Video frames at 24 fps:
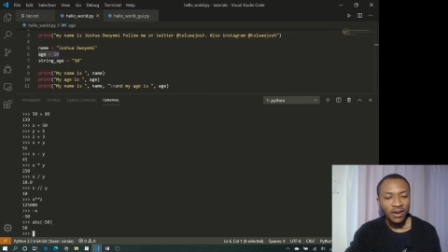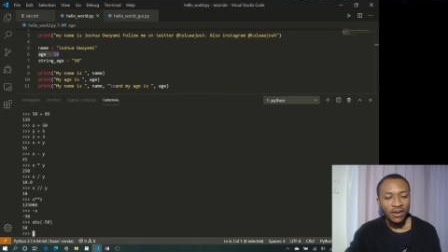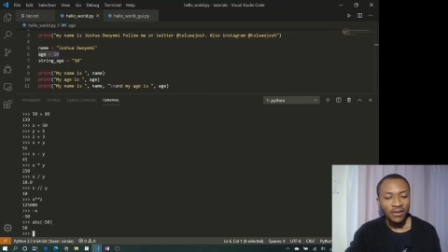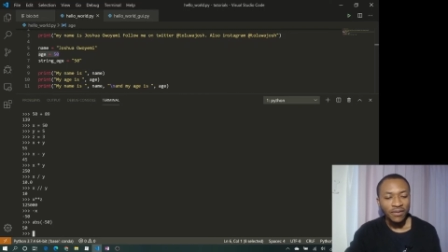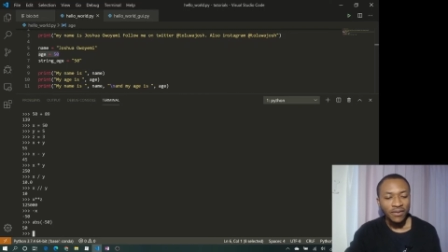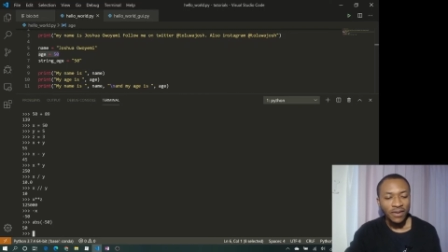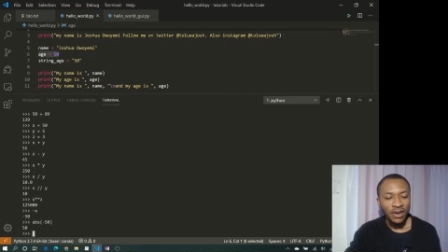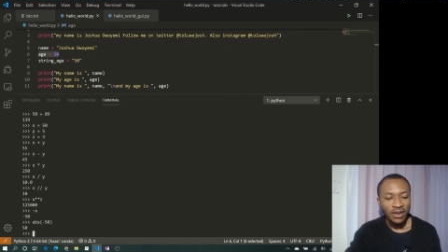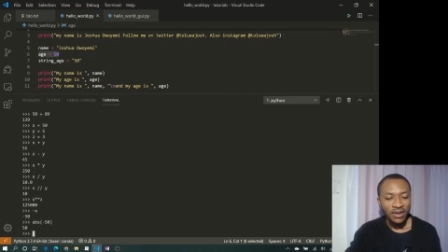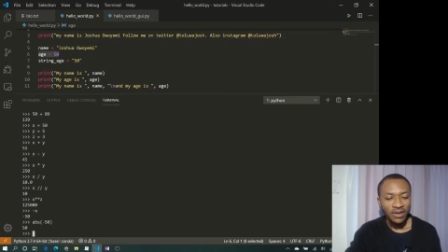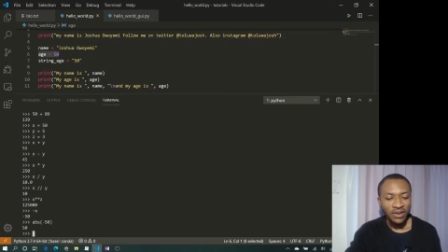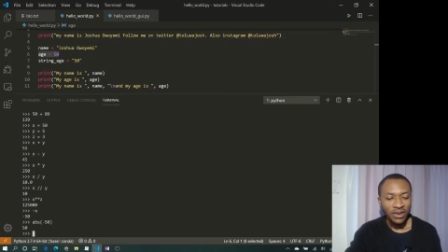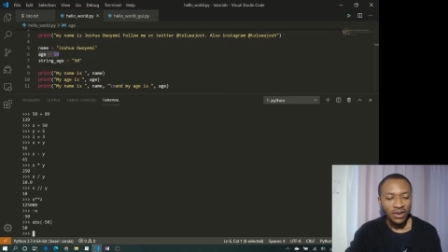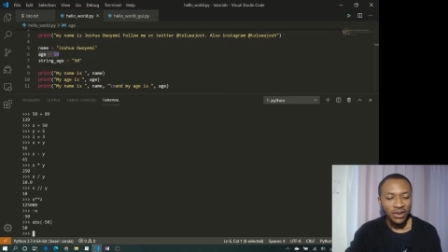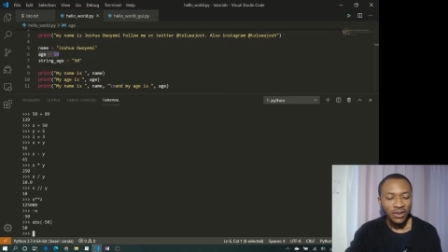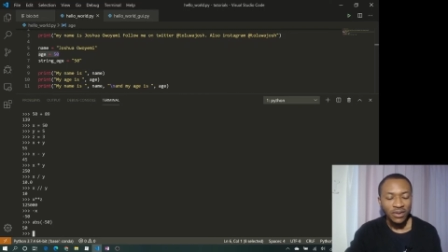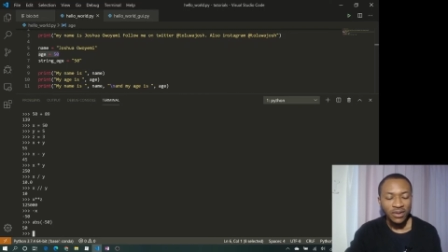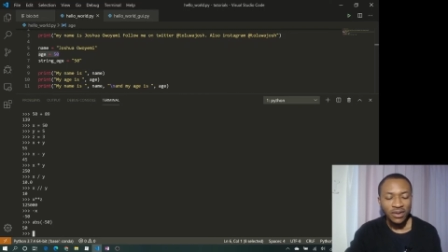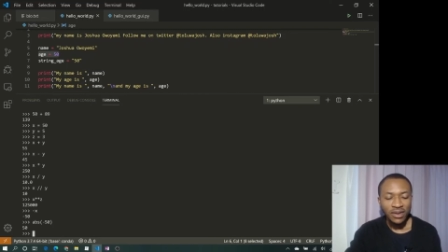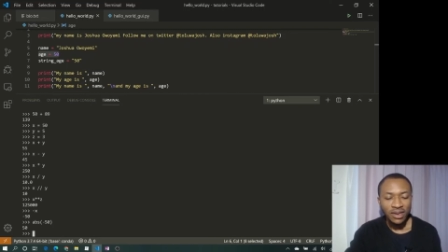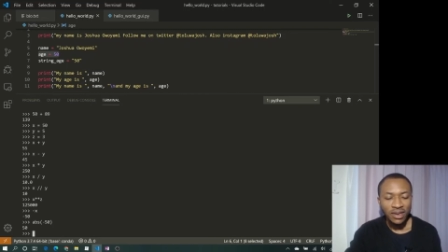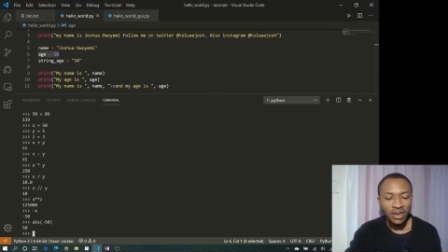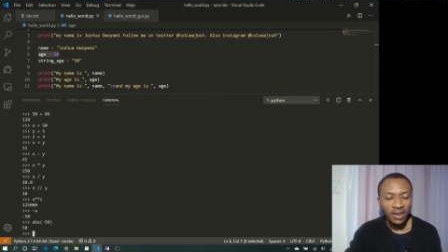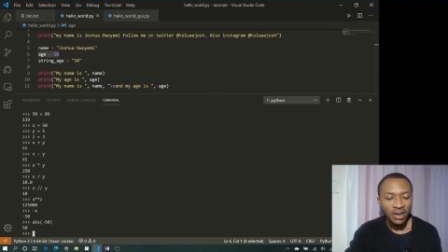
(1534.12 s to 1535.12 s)

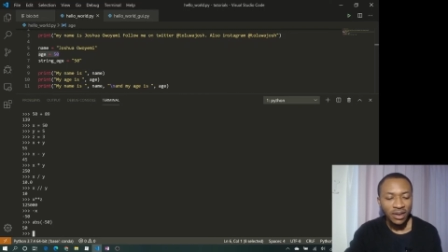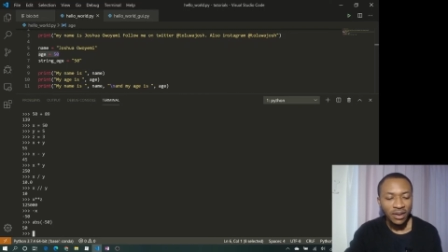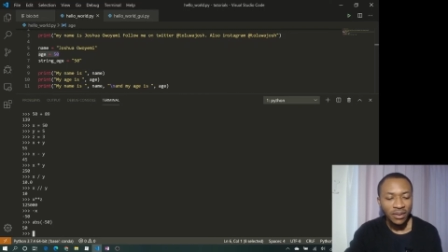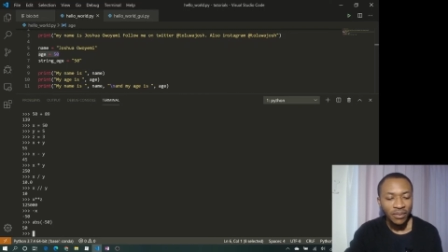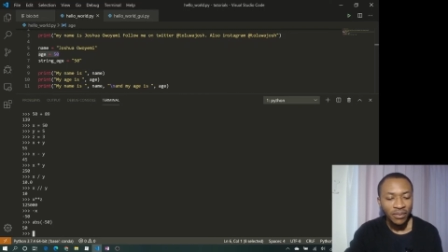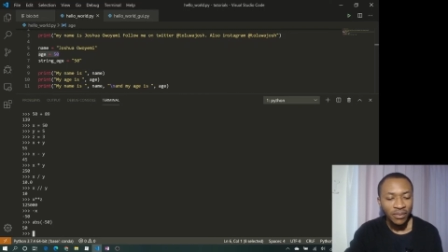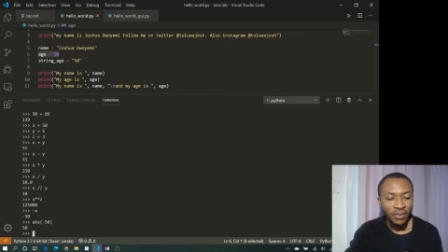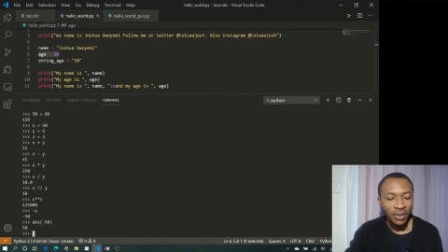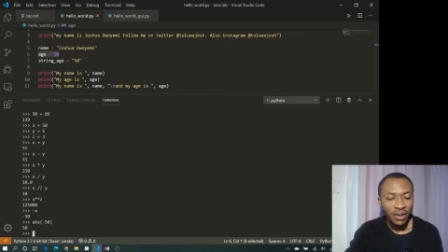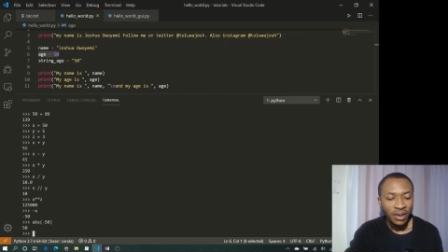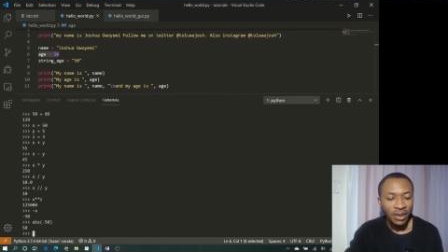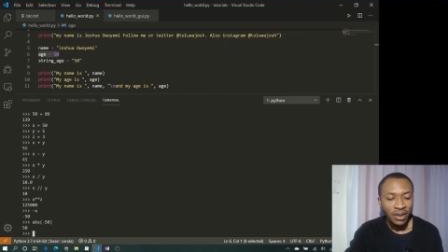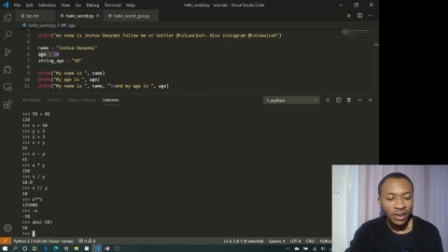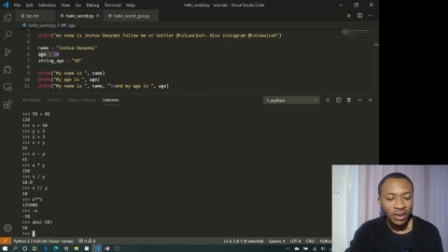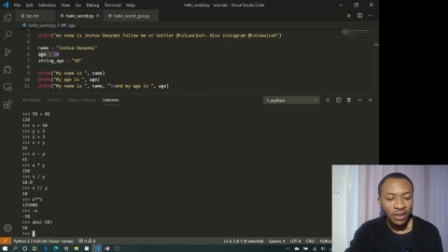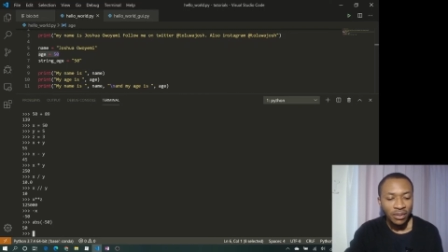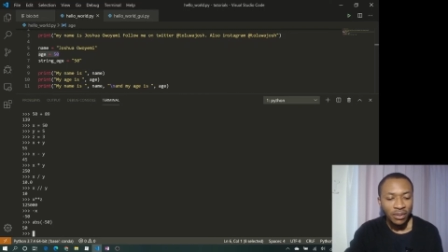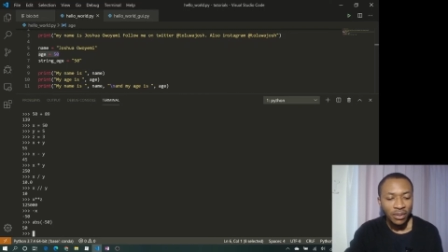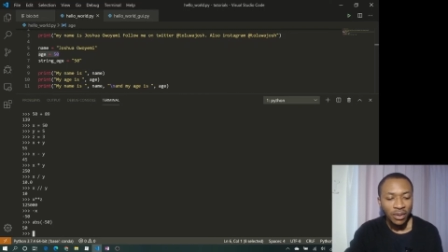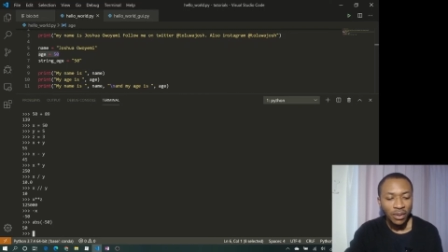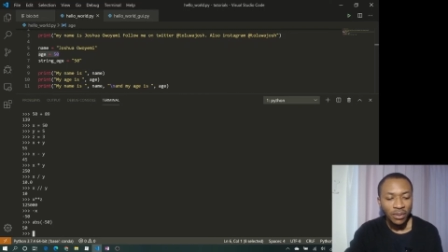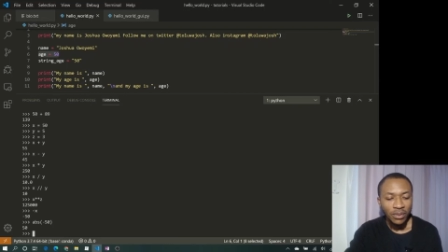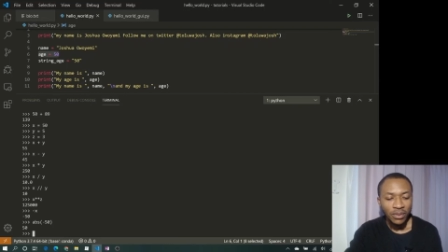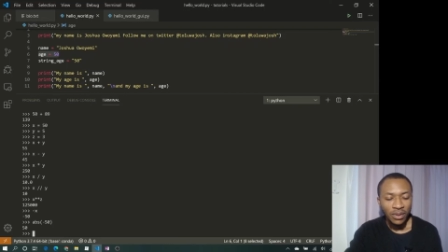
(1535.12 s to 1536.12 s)
executing our
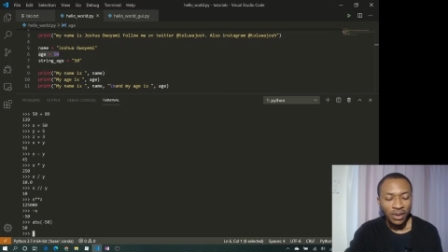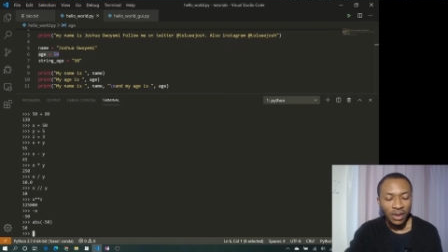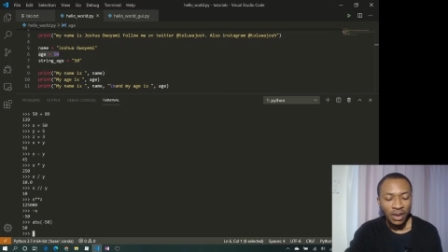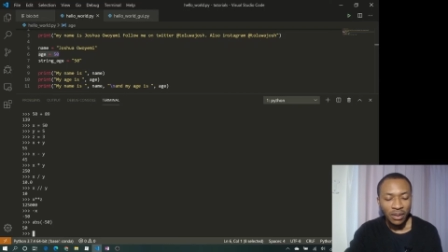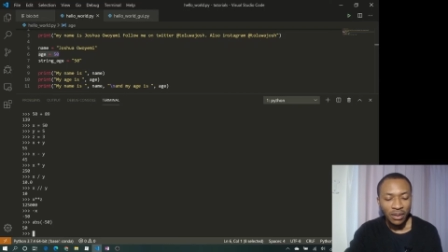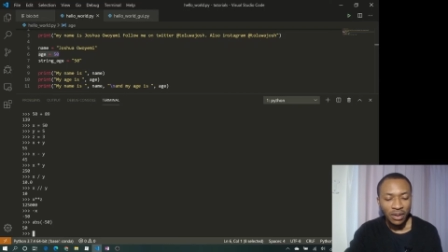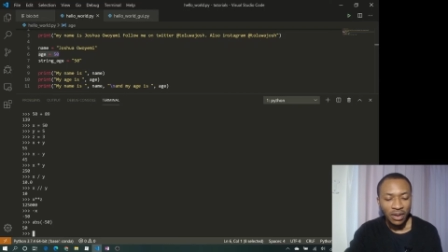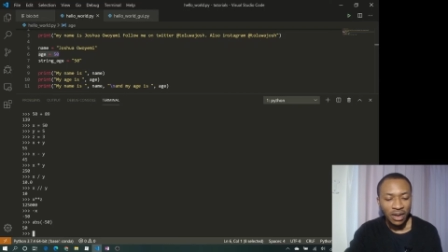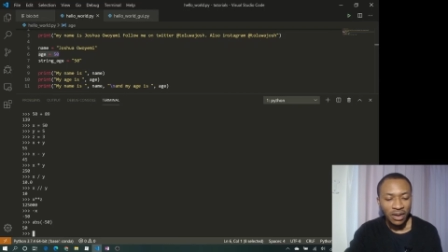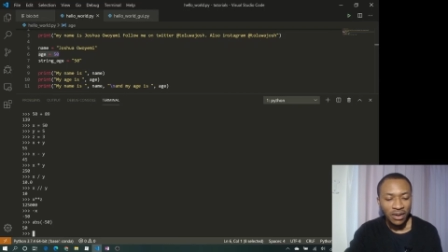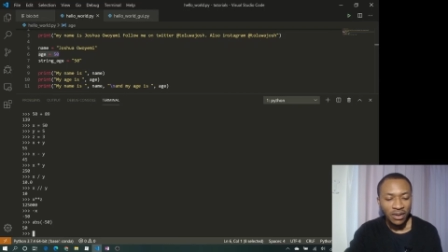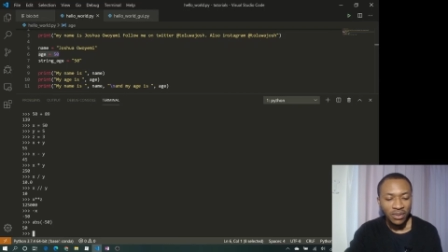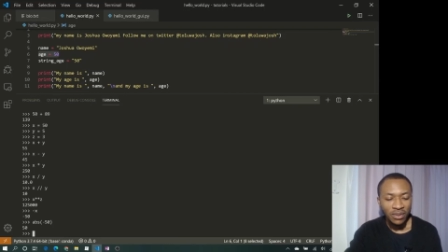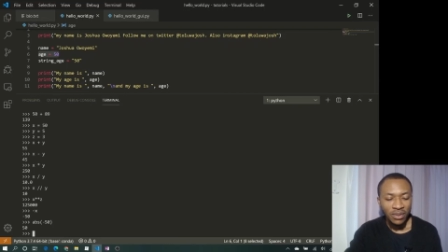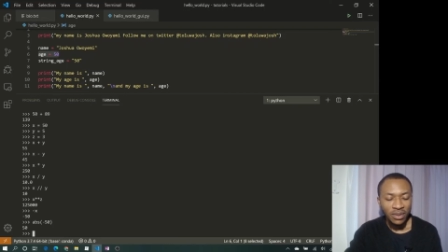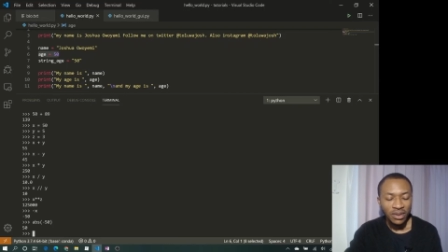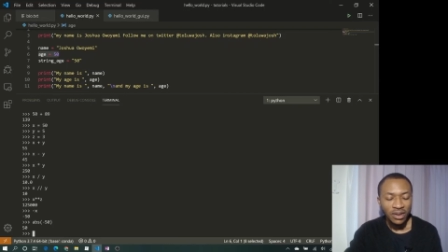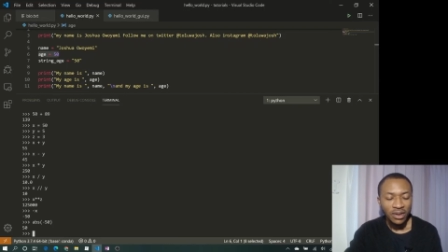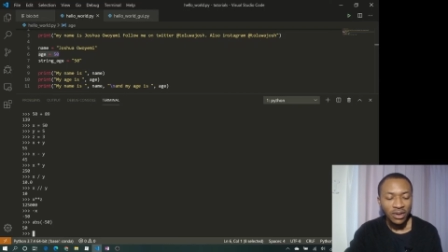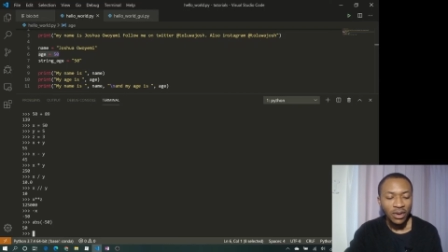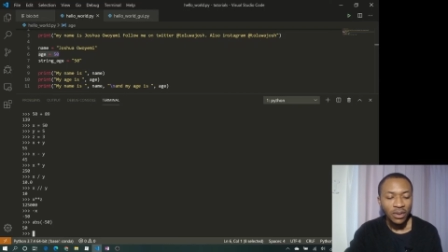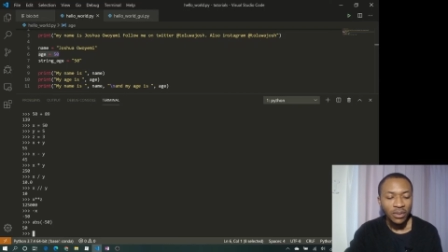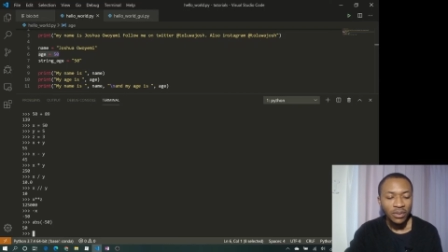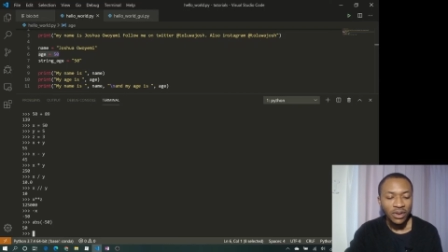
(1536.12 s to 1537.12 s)

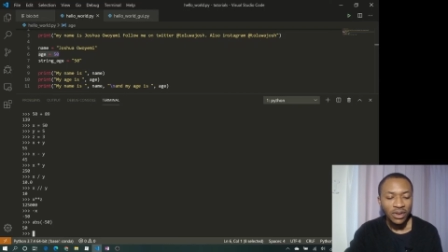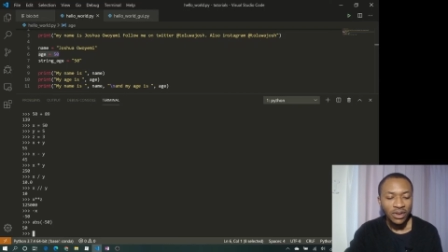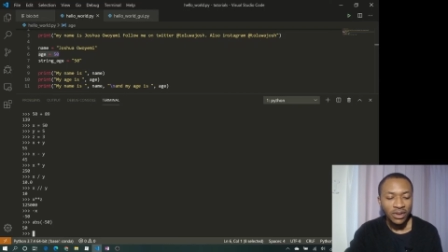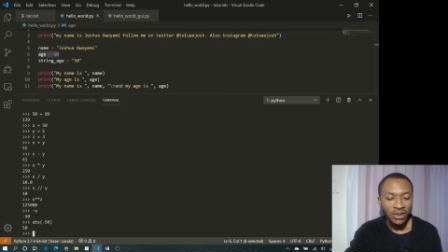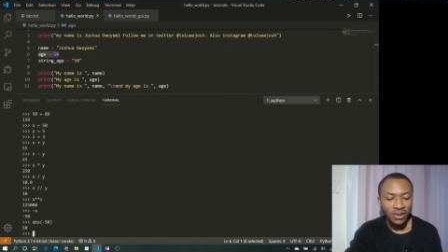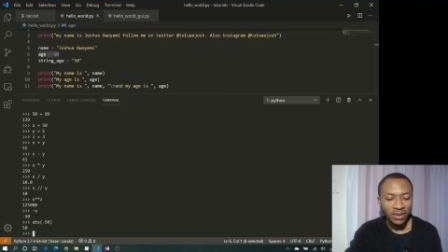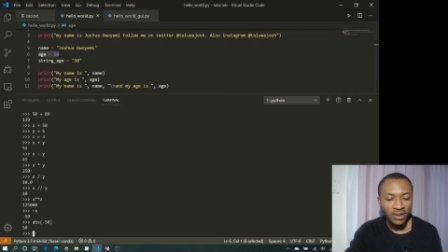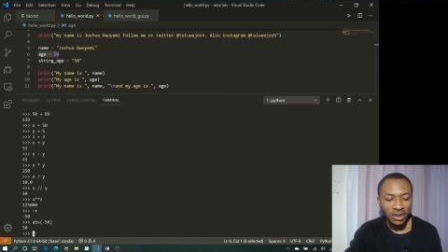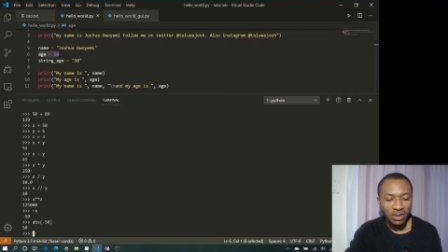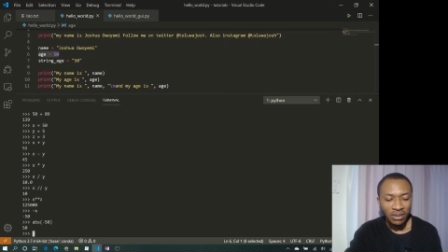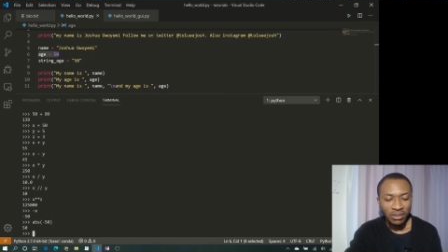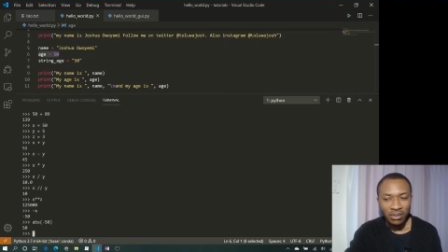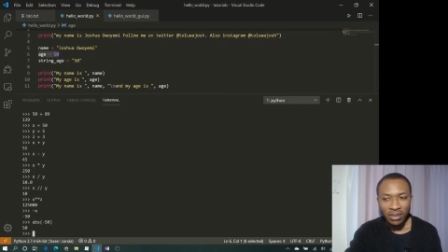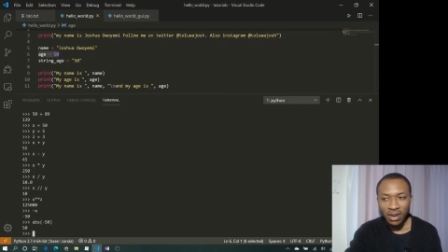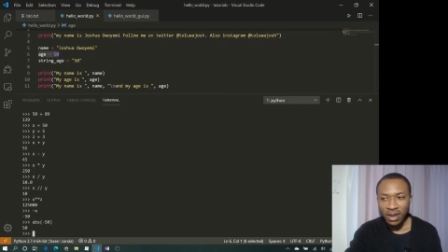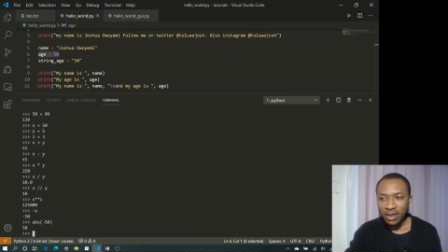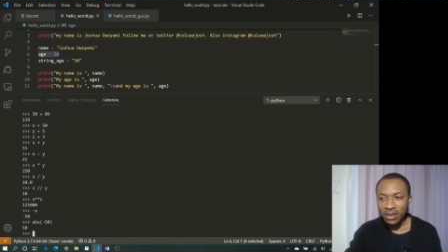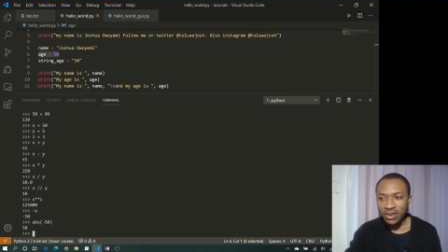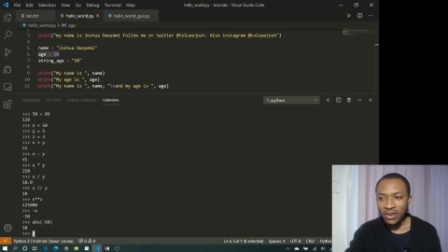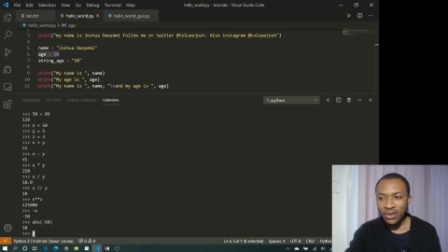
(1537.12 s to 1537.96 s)
arithmetic operations in math.